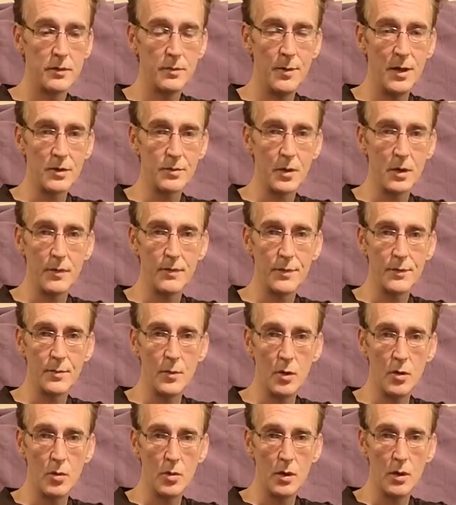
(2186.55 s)
you might as well have the
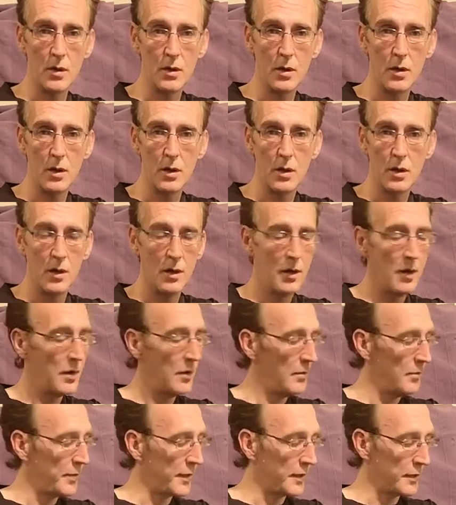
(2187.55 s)
small one
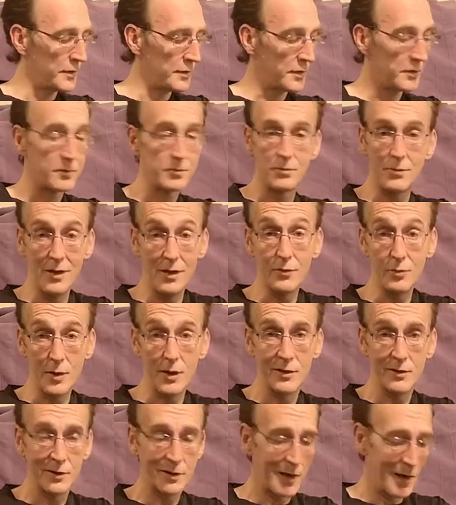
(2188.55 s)
because it's less
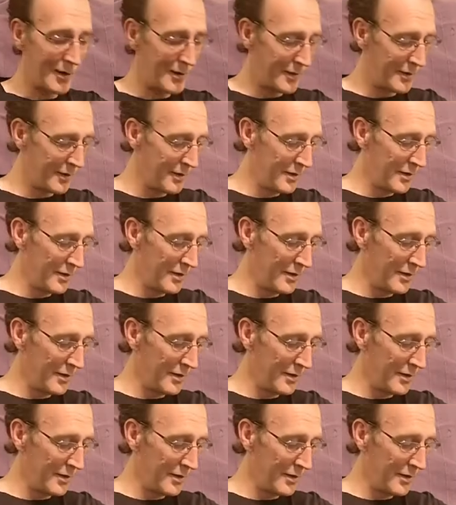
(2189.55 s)
weight to carry.